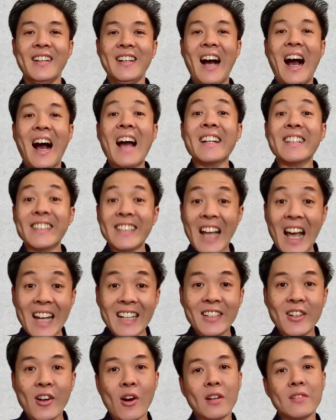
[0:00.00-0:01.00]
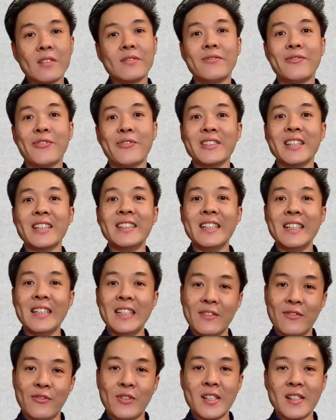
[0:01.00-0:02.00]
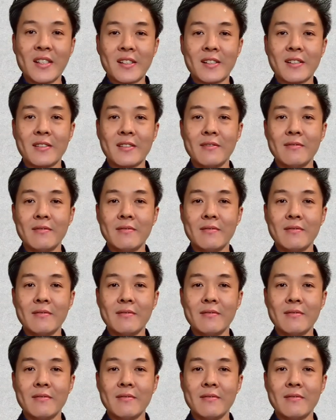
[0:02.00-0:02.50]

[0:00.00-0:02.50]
I thank God for the deliverance,